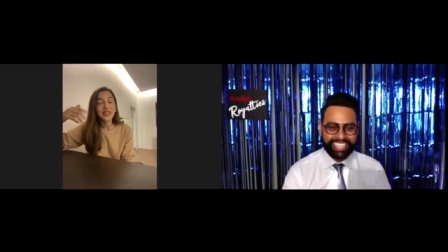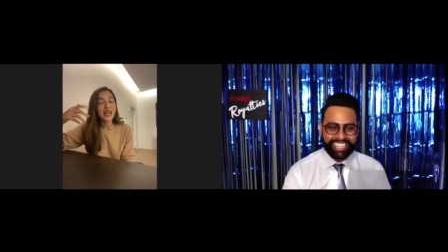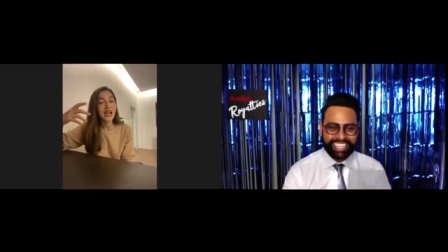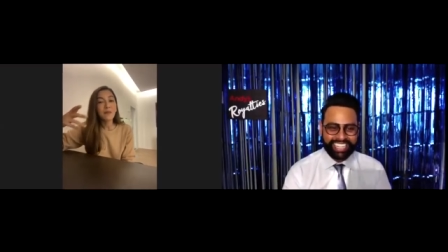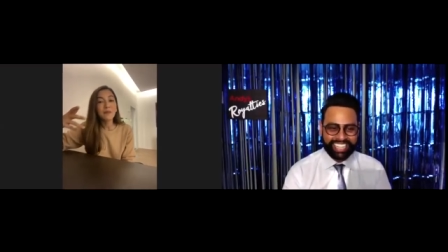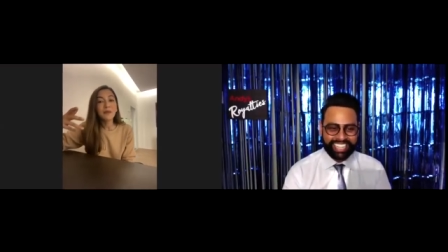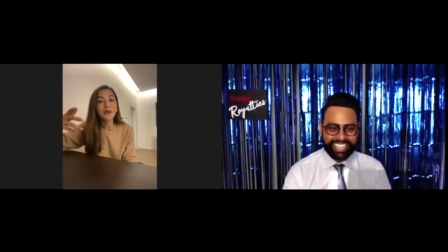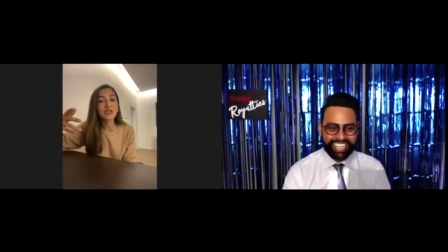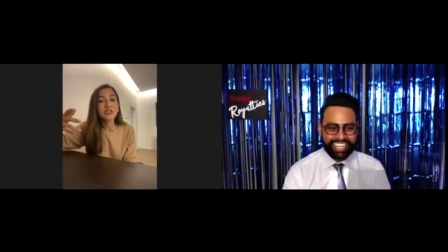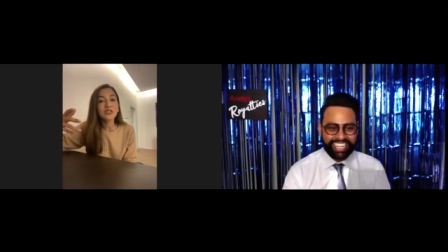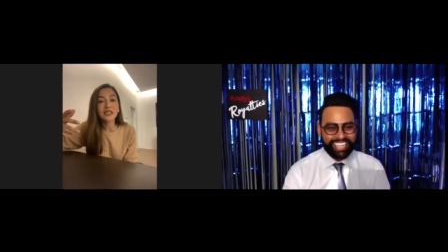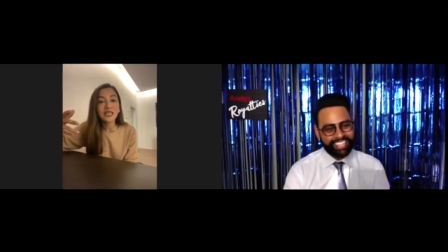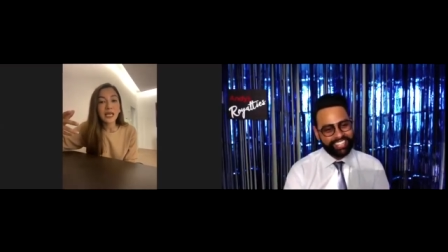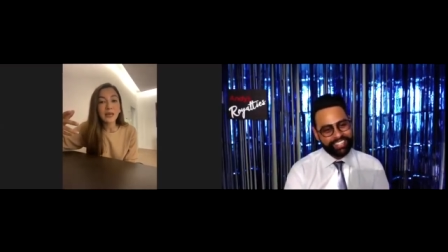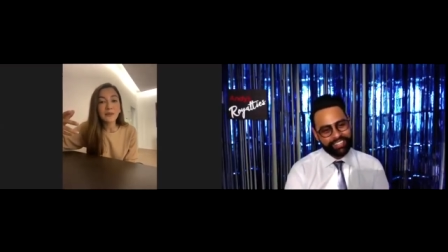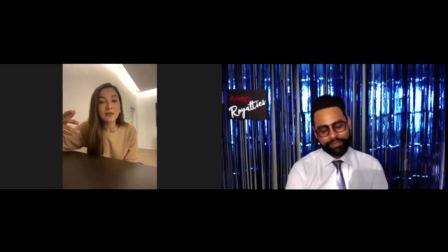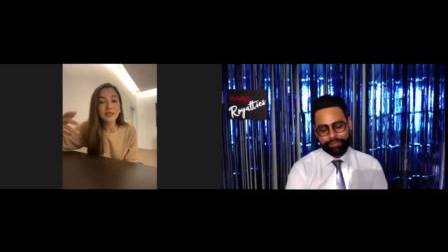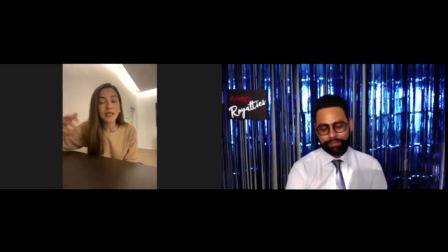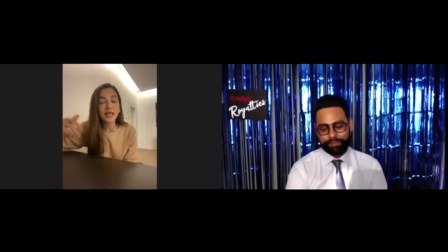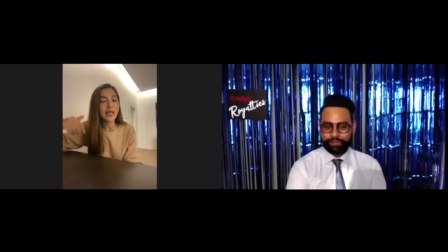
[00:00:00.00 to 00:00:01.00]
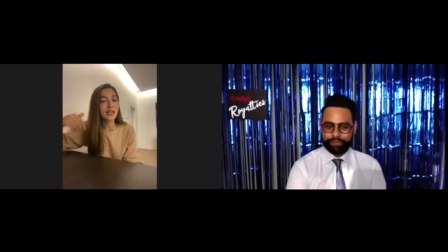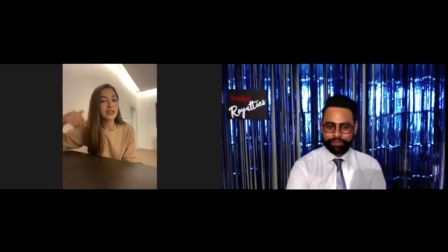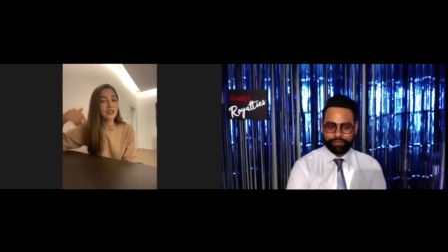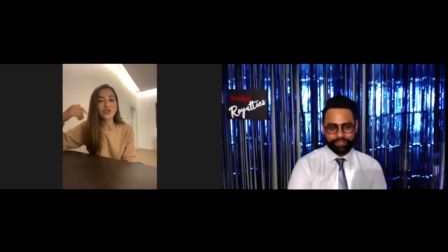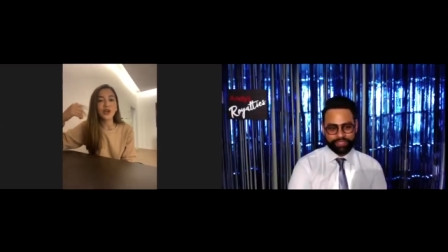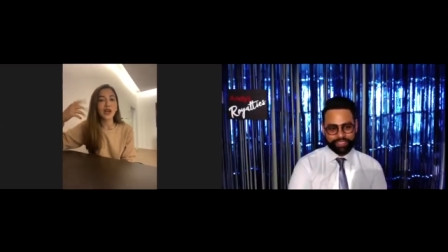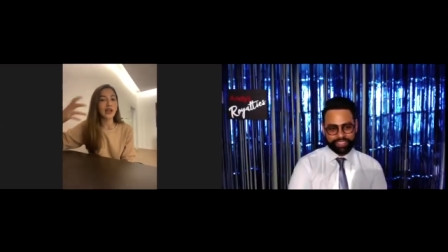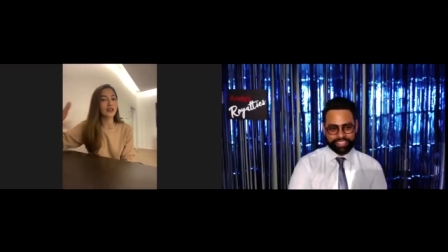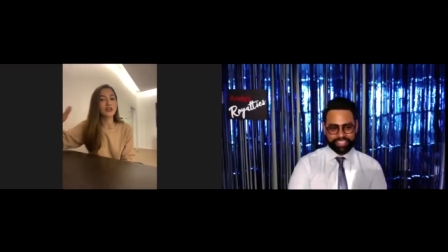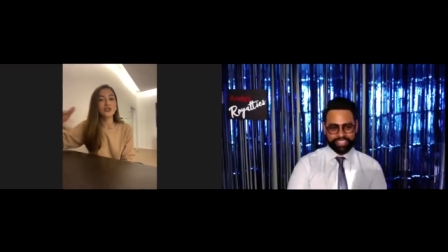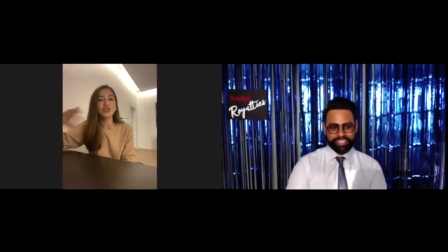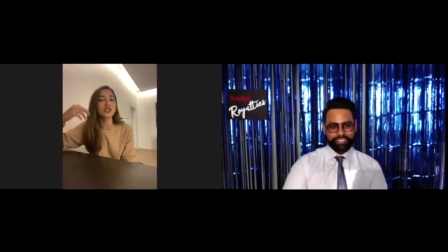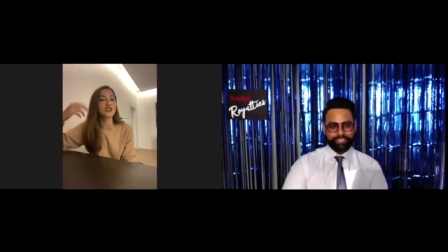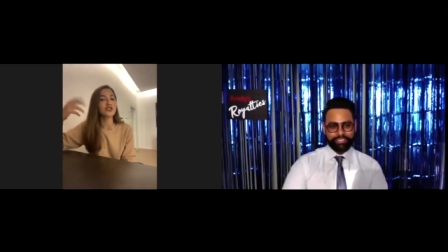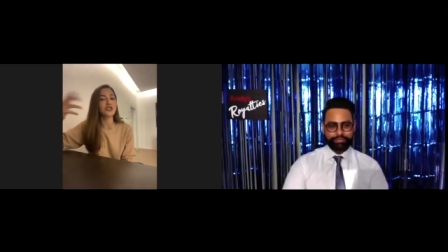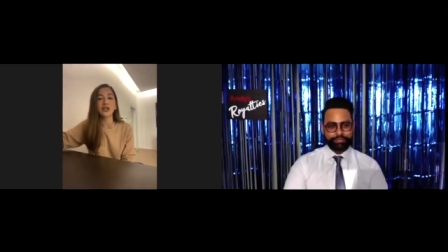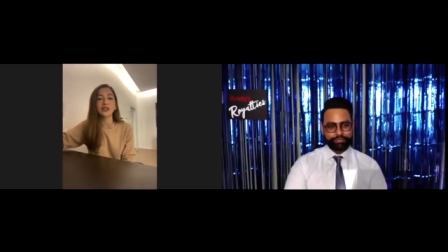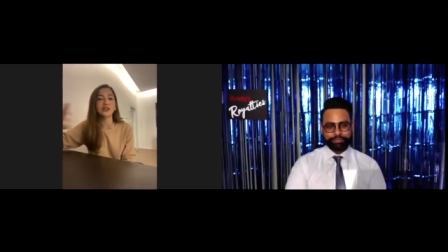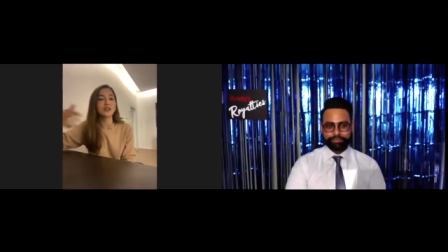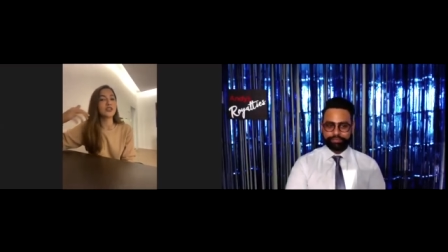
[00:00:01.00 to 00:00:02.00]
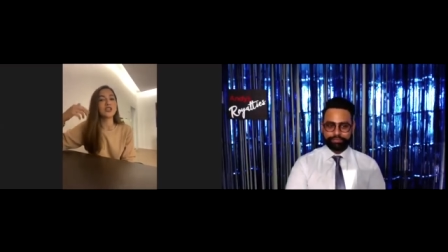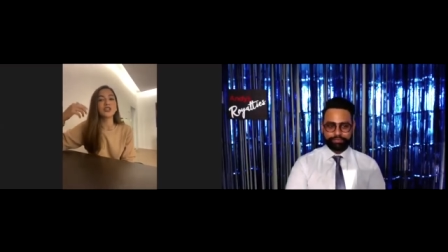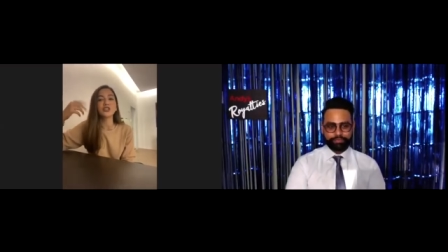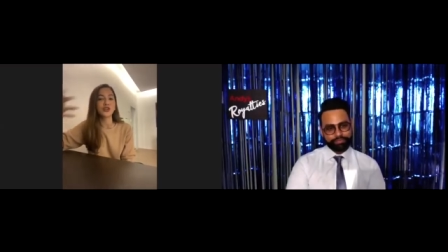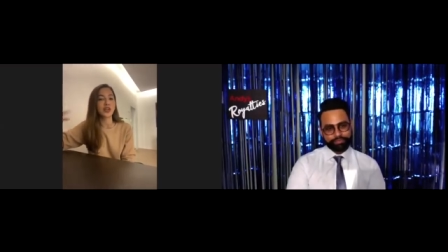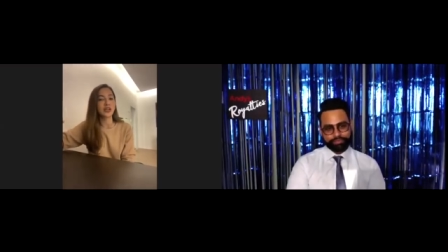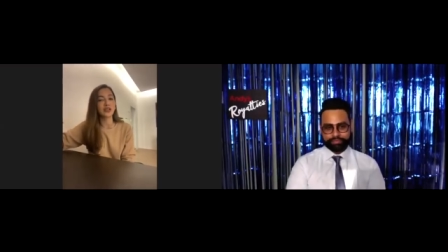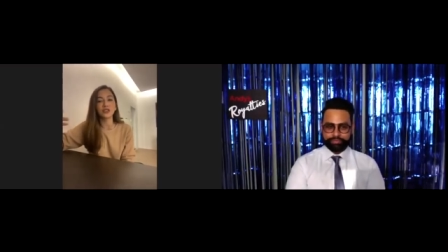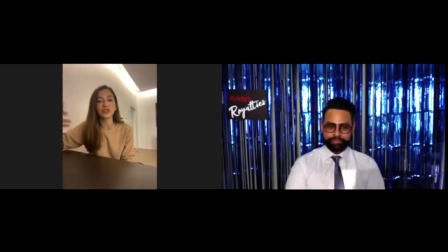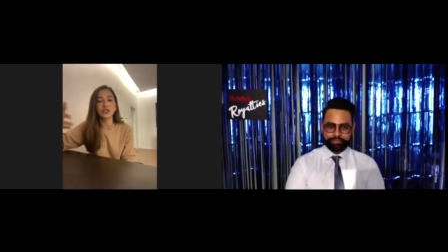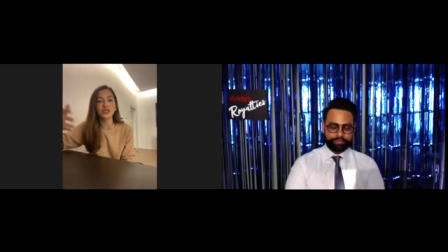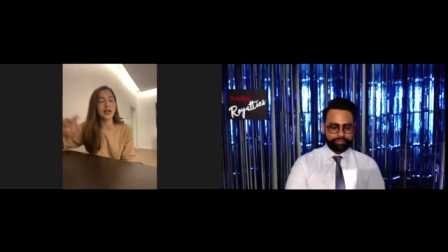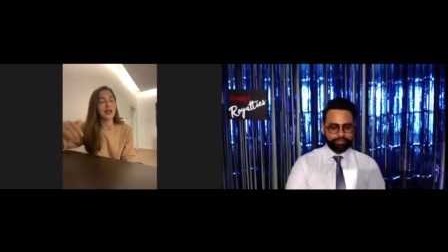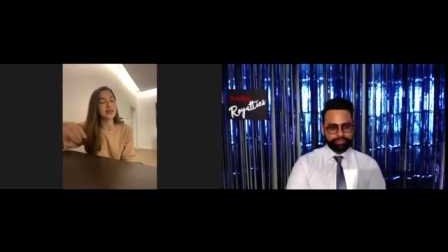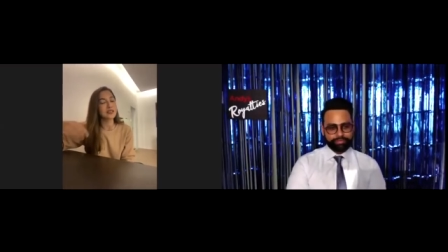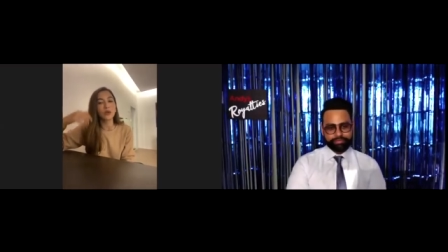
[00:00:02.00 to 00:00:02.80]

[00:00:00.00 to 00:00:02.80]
because they kept saying strategy. I said,